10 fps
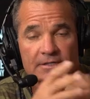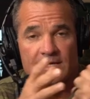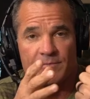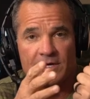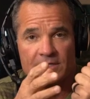
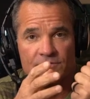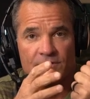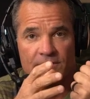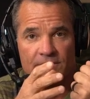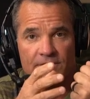does that make it
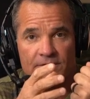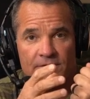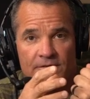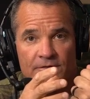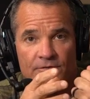stronger?
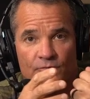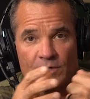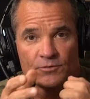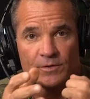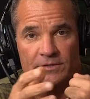
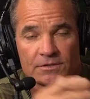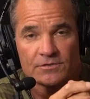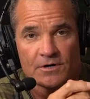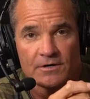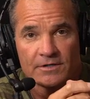Which one's
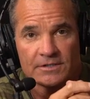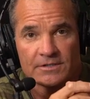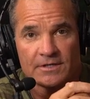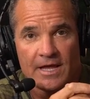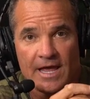the
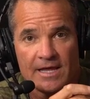strongest?